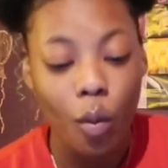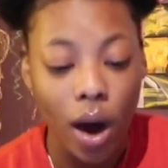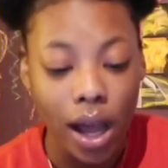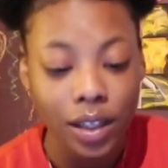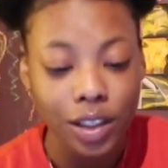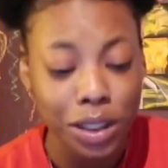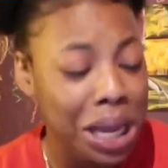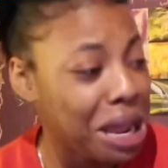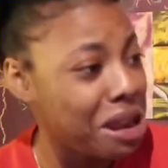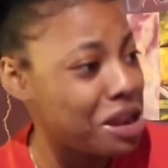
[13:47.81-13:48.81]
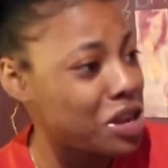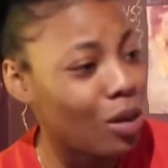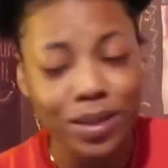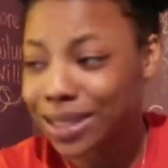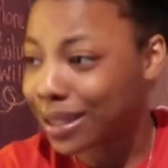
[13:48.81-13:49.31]
watch.
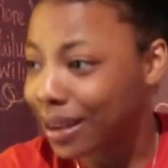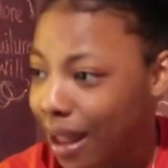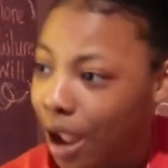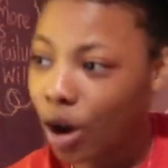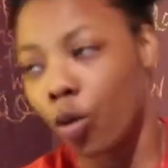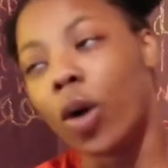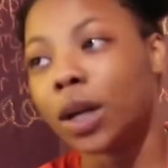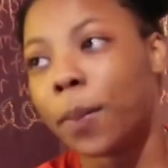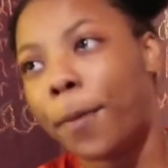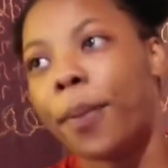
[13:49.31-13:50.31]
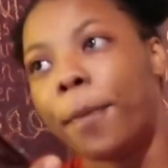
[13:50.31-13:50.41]
Notes, clock, watch.